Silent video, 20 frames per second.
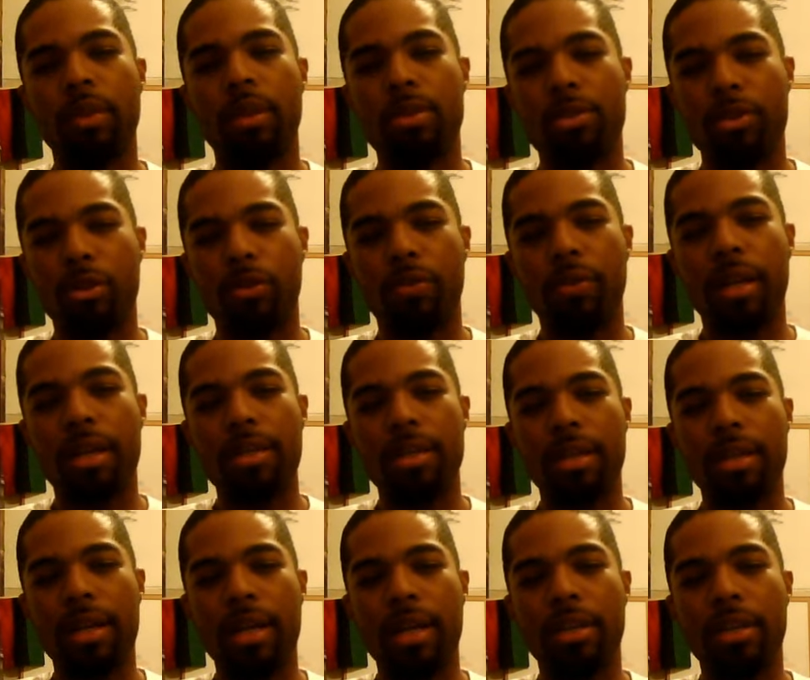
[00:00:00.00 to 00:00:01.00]
So hopefully I'll see
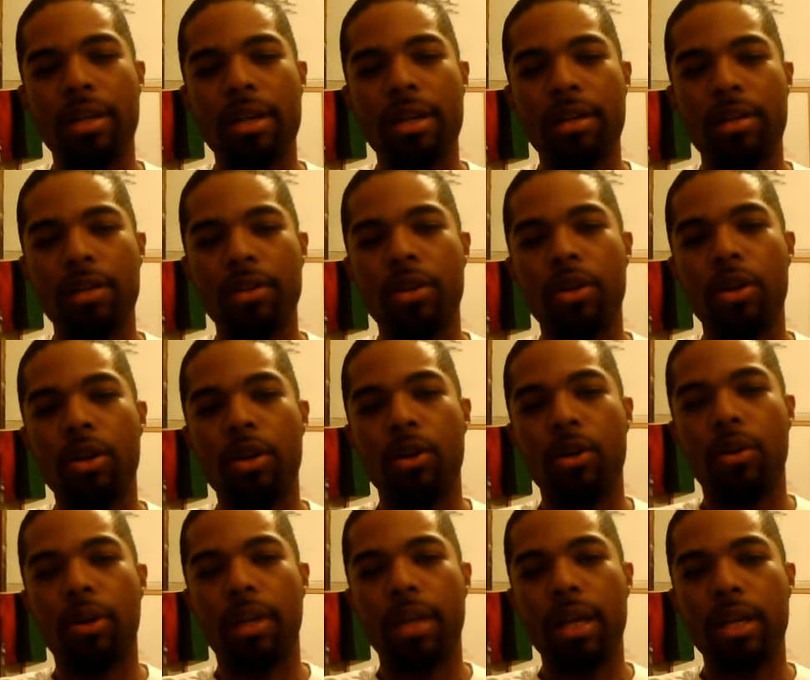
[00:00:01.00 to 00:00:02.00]
you out there
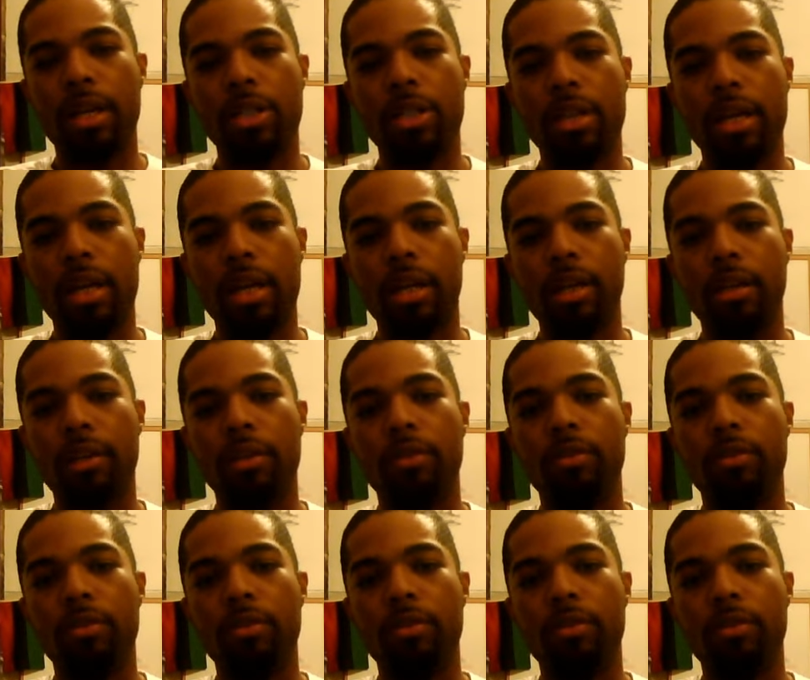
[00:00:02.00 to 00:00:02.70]
on election day,